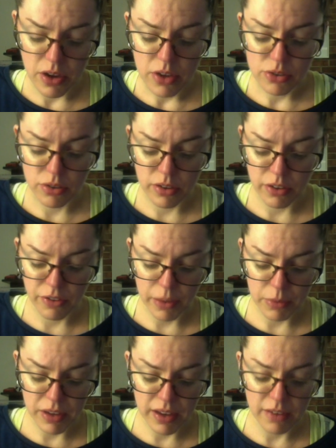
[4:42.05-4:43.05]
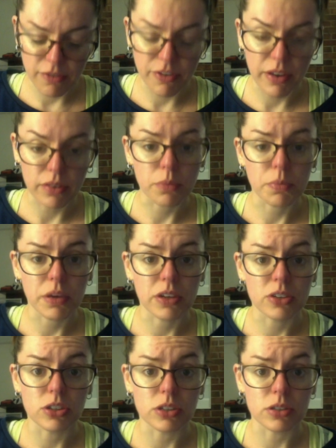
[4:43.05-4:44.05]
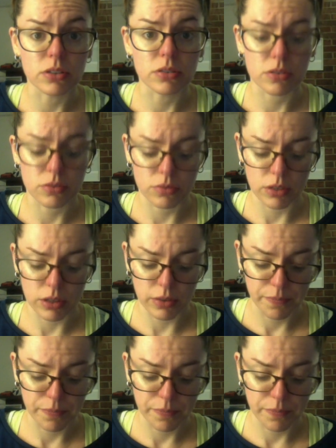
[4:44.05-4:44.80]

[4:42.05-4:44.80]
so their family had felt the pinch years sooner.